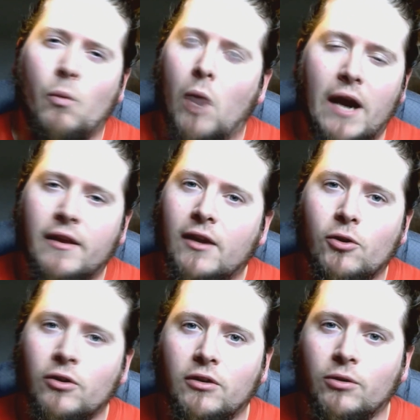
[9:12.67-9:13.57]
Why they
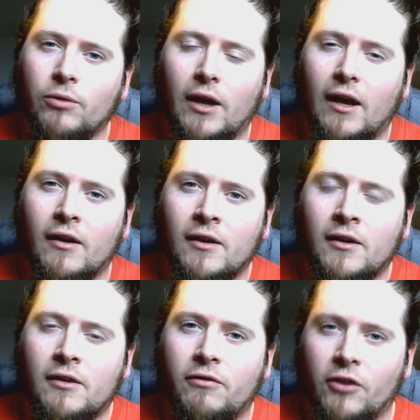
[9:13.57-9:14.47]
couldn't do that
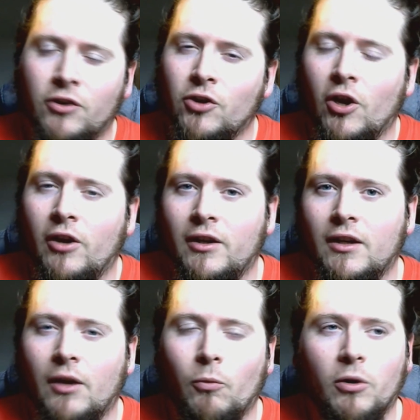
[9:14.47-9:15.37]
for the
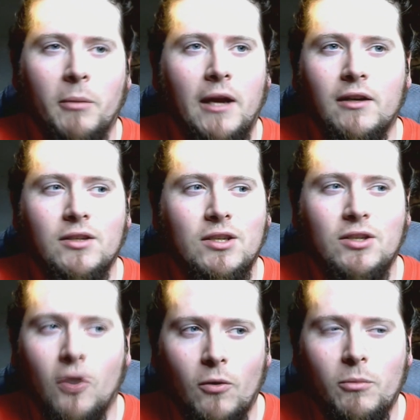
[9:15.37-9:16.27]
journey, it would have made it
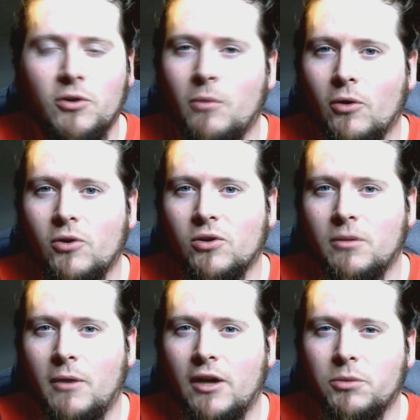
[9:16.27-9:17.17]
so much more
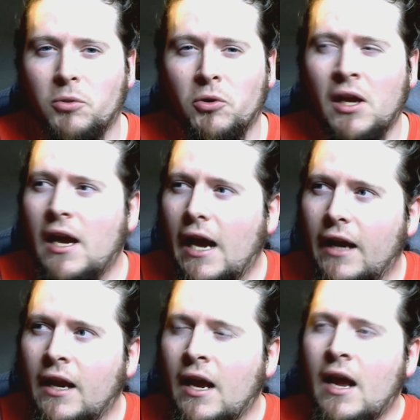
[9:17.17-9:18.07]
customizable.
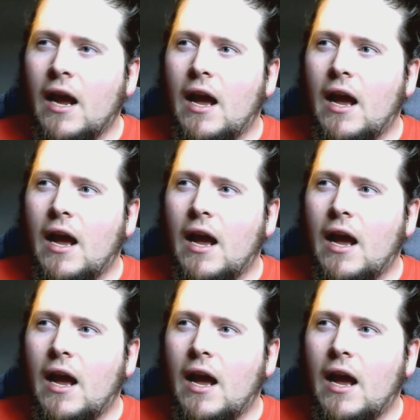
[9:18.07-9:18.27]
And